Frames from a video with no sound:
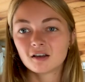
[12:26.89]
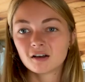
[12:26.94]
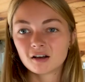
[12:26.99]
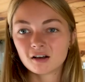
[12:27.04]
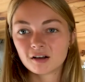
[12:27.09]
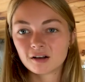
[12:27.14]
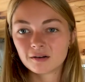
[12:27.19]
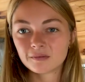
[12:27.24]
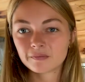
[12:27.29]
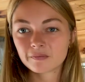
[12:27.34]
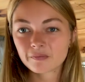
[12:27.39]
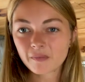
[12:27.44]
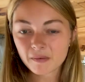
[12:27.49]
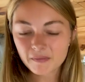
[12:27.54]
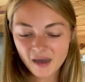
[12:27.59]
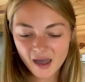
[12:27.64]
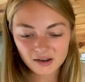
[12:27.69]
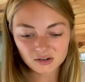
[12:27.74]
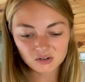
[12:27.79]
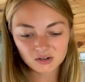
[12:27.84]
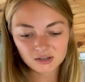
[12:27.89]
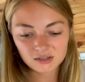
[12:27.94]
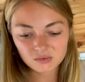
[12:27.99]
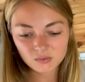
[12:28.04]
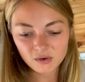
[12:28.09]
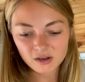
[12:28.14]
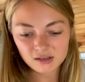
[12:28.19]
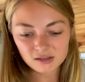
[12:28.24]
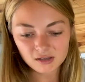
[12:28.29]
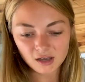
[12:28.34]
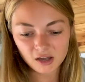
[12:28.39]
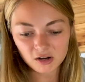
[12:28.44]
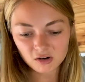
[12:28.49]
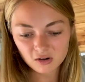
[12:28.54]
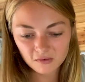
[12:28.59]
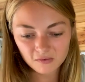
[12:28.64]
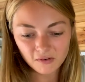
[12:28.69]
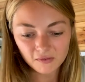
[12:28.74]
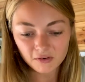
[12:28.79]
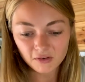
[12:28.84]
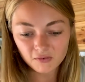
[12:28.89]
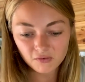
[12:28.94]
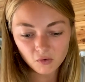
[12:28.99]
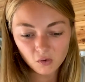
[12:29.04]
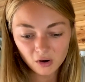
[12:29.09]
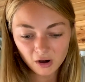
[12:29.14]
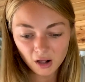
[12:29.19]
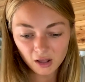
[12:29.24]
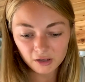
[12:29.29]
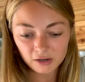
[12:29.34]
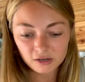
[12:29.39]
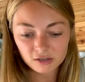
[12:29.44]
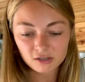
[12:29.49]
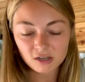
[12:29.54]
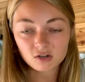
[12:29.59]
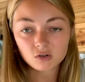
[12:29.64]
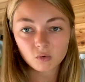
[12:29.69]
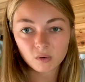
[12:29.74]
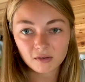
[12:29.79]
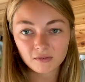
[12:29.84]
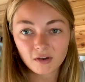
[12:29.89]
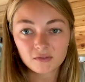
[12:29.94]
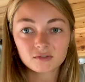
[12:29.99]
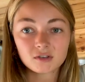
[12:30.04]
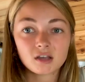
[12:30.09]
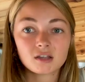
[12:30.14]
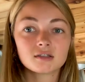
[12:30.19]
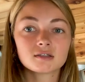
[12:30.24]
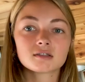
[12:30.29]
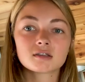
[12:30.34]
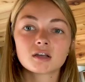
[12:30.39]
My mattress was $154.25,